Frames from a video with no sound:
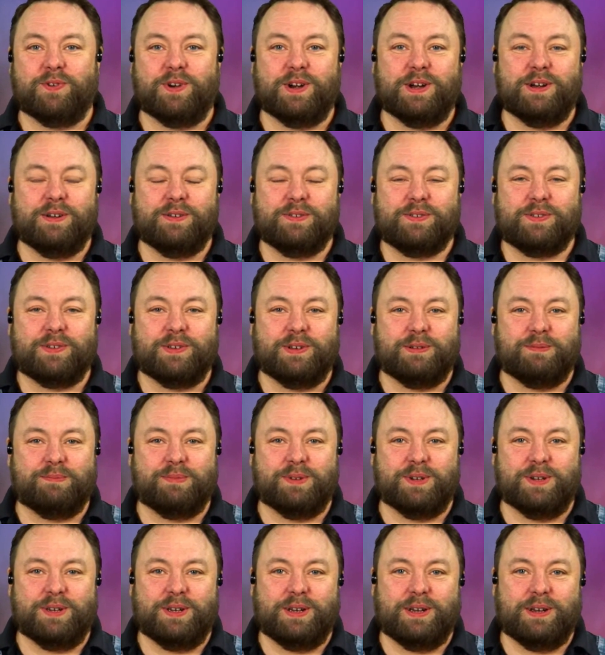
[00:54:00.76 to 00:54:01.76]
hours, it'll
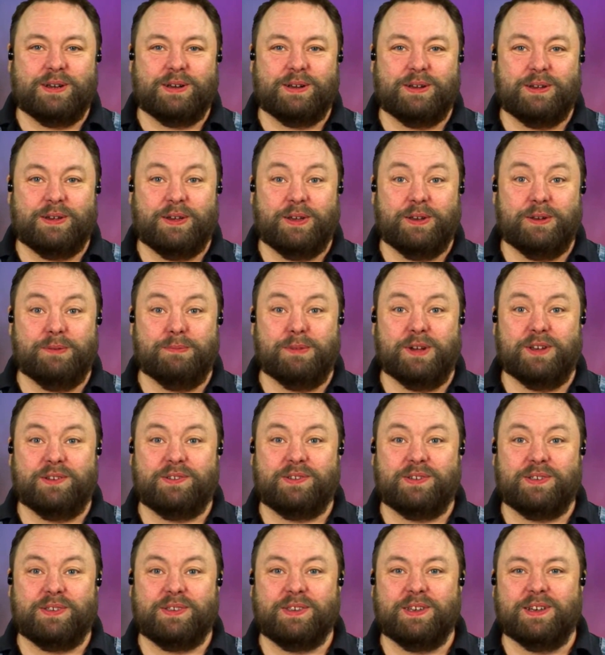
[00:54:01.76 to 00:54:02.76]
be an
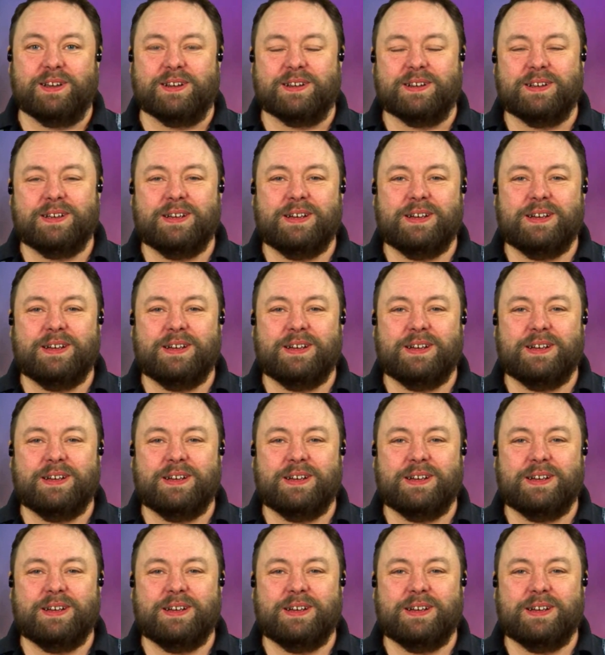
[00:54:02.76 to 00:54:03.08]
amazing thing.